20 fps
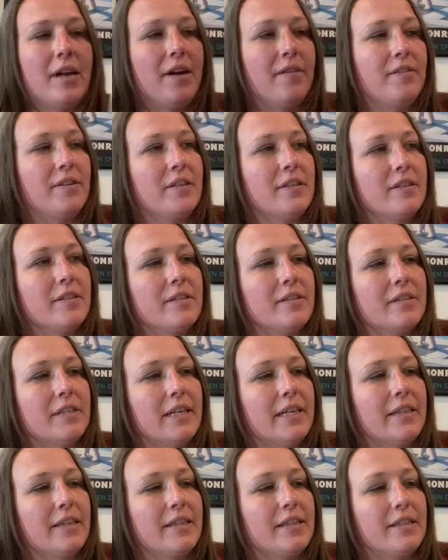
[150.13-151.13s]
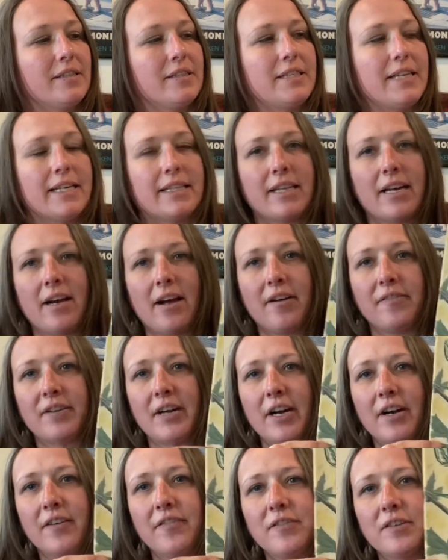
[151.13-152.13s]
have to get take that off
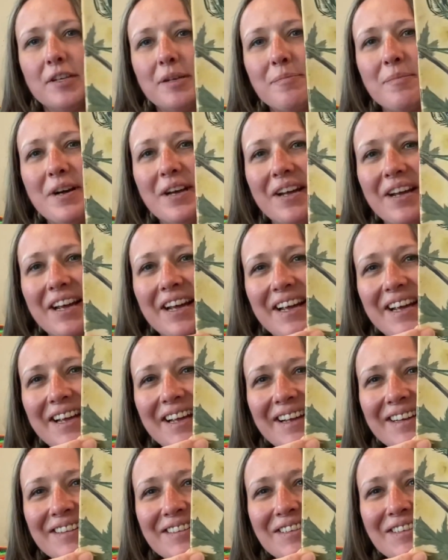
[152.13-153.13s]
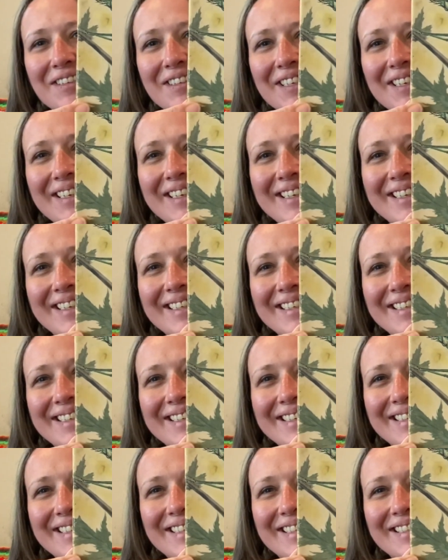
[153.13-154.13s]
carefully, but look at
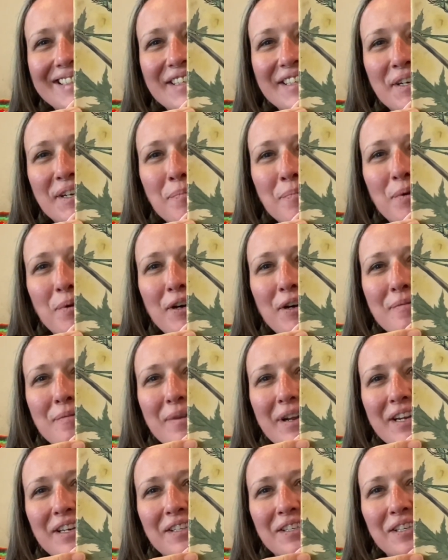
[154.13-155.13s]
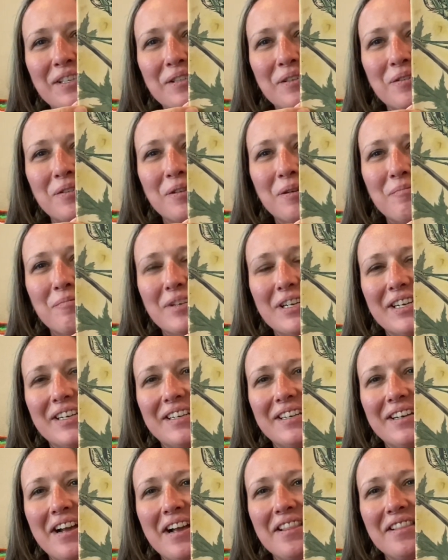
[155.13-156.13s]
it's like a prairie mantis or
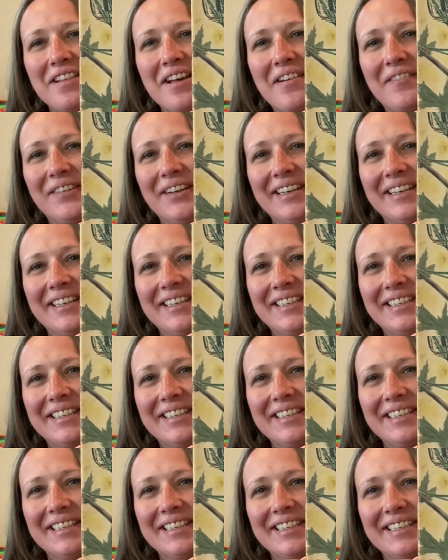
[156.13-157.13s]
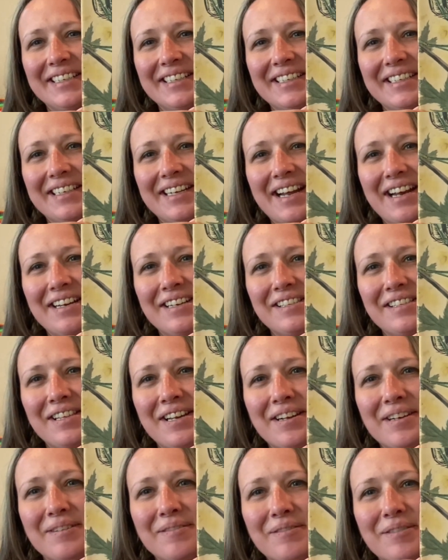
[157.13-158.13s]
something. I love it. I just
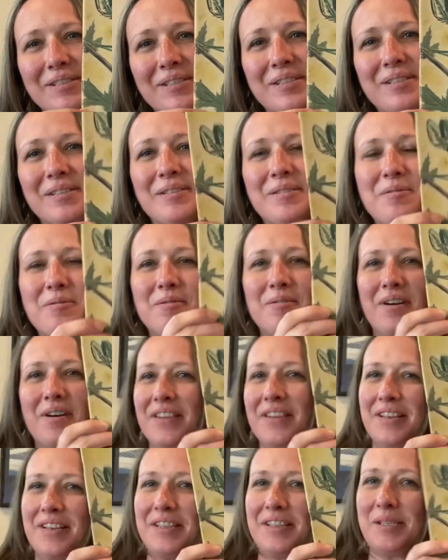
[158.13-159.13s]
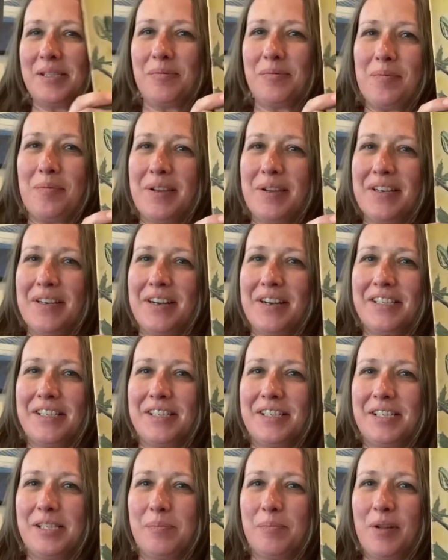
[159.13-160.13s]
thought it was cool. I think this will be a nice
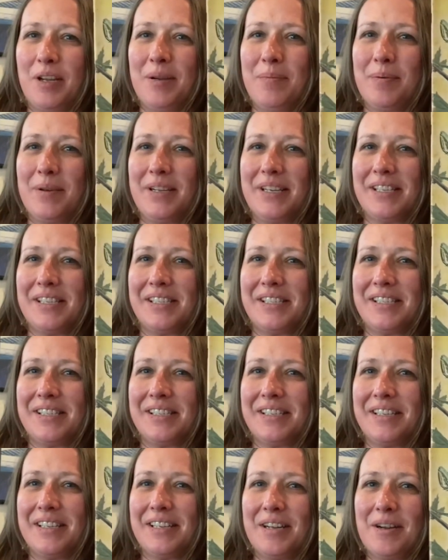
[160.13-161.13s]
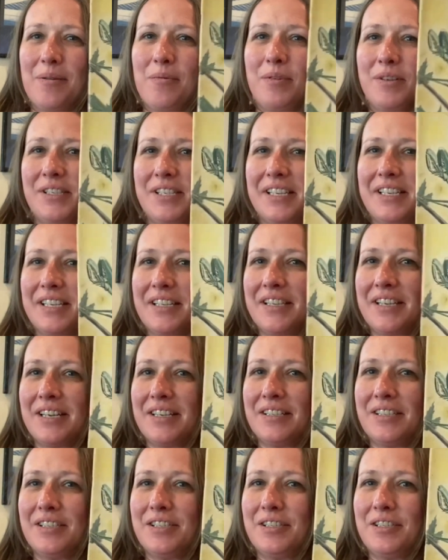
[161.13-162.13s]
display piece once I get
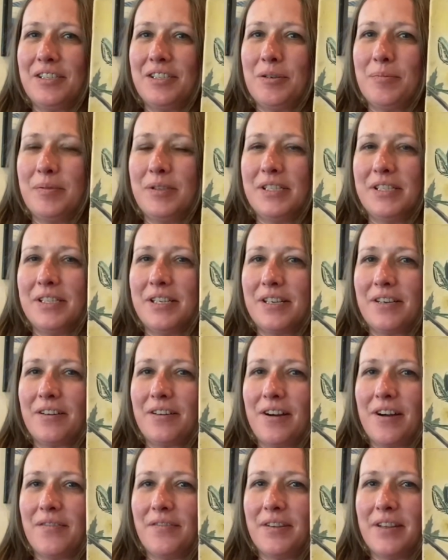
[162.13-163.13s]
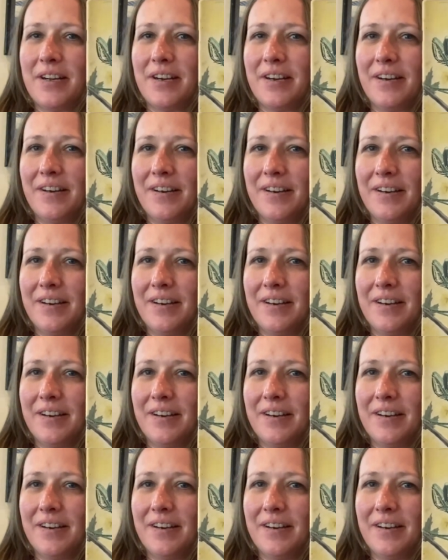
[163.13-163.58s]
that stupid sticker off of there.